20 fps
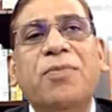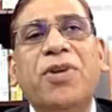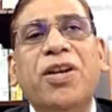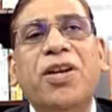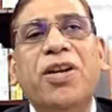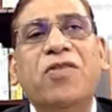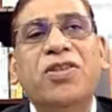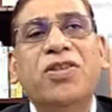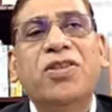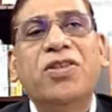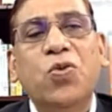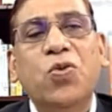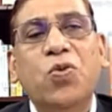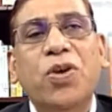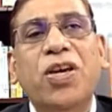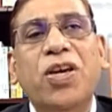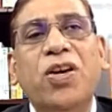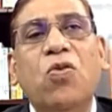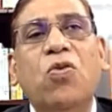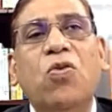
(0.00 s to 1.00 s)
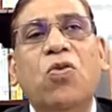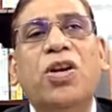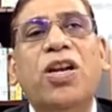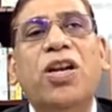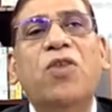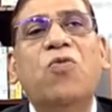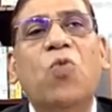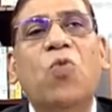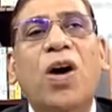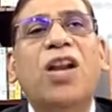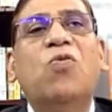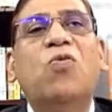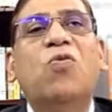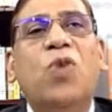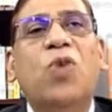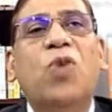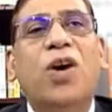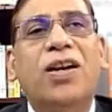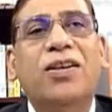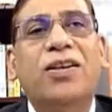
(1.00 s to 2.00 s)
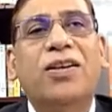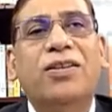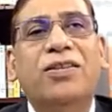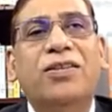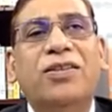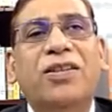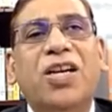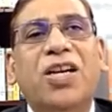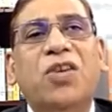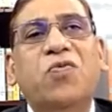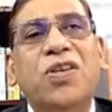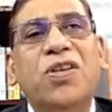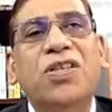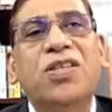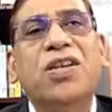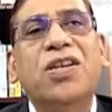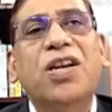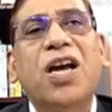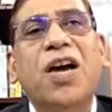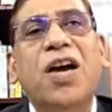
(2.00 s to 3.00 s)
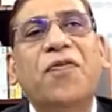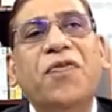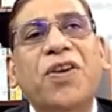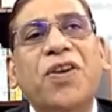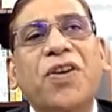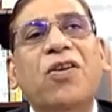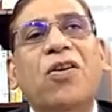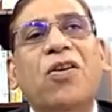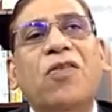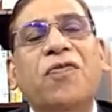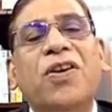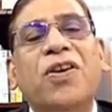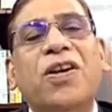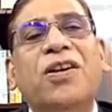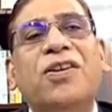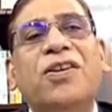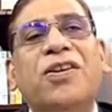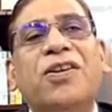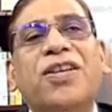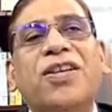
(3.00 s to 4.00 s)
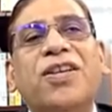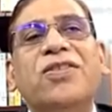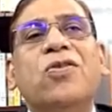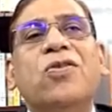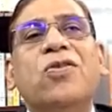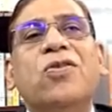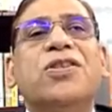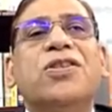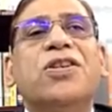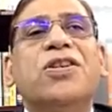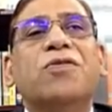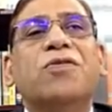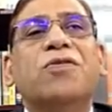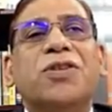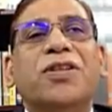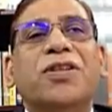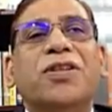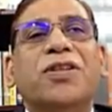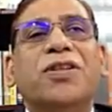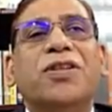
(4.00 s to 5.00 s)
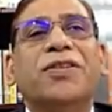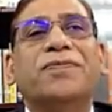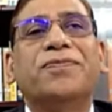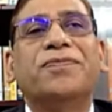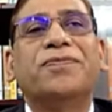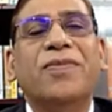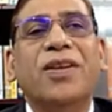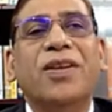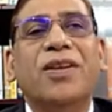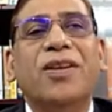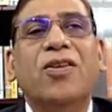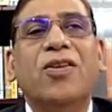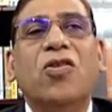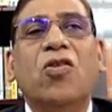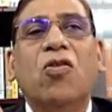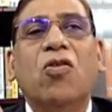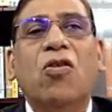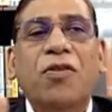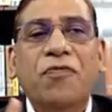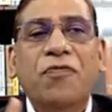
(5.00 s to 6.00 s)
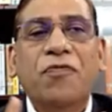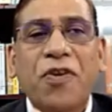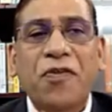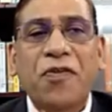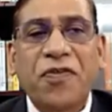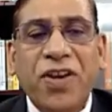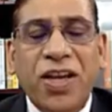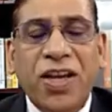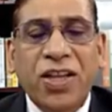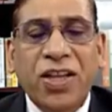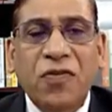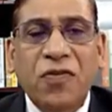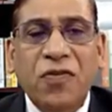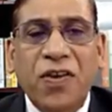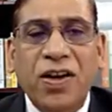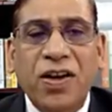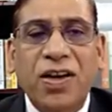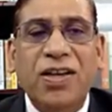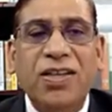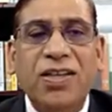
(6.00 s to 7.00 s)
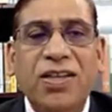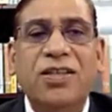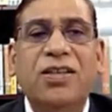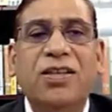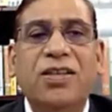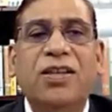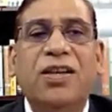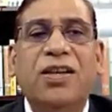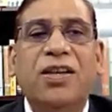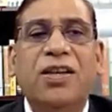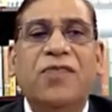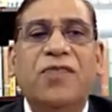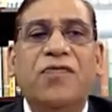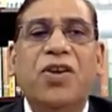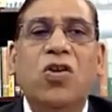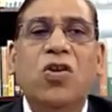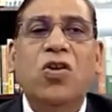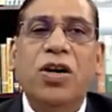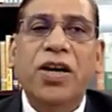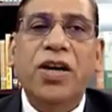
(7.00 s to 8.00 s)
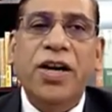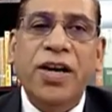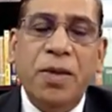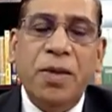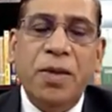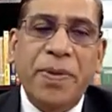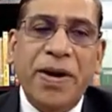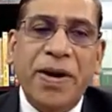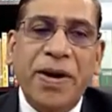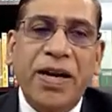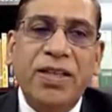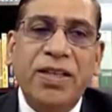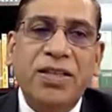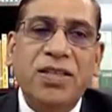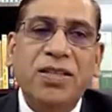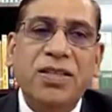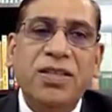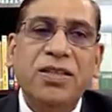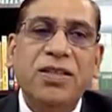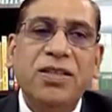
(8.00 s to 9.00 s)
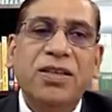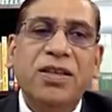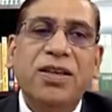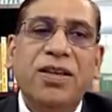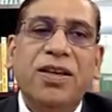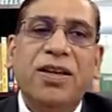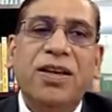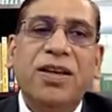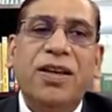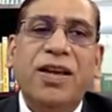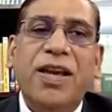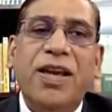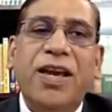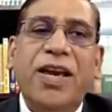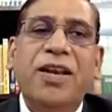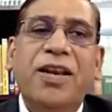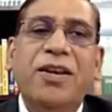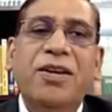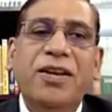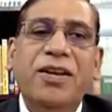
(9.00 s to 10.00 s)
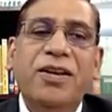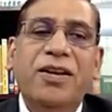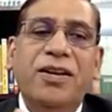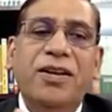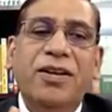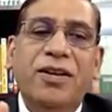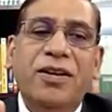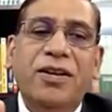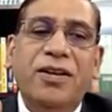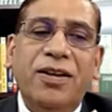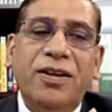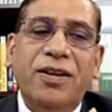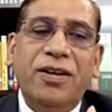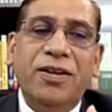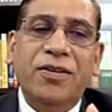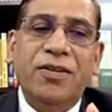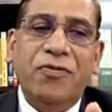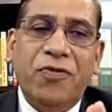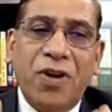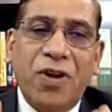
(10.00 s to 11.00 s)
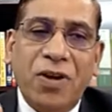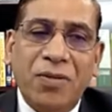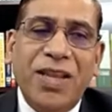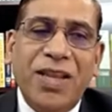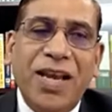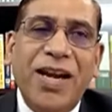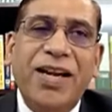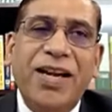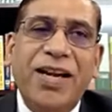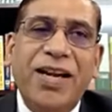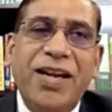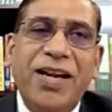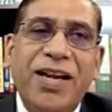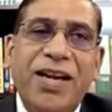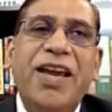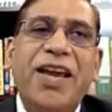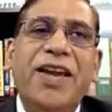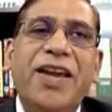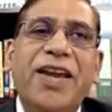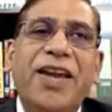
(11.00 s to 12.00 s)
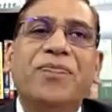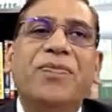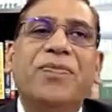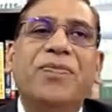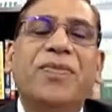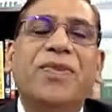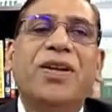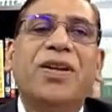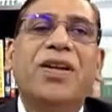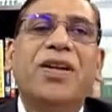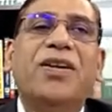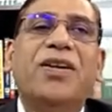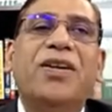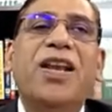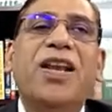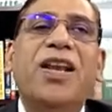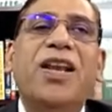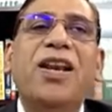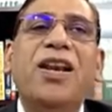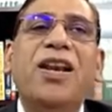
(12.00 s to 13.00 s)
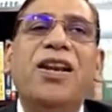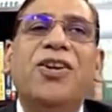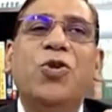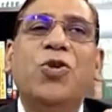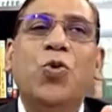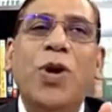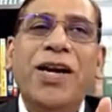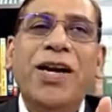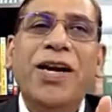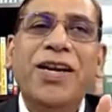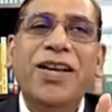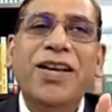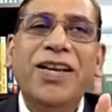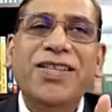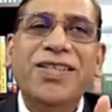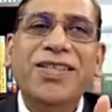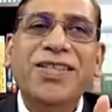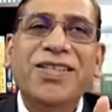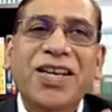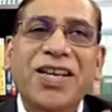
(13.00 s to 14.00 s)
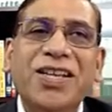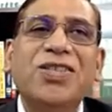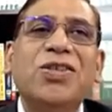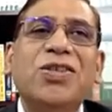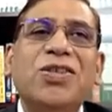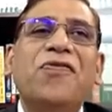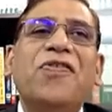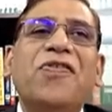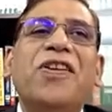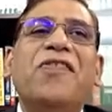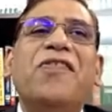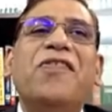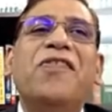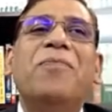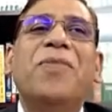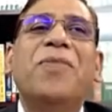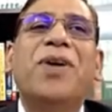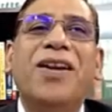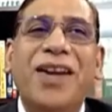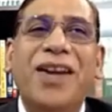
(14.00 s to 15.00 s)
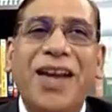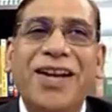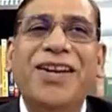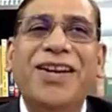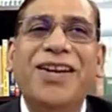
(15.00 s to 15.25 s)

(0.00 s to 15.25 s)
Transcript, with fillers: Assembly was doing only one work, that was drafting of country's constitution on 15th of August, we got independence. And from that day till 26th of November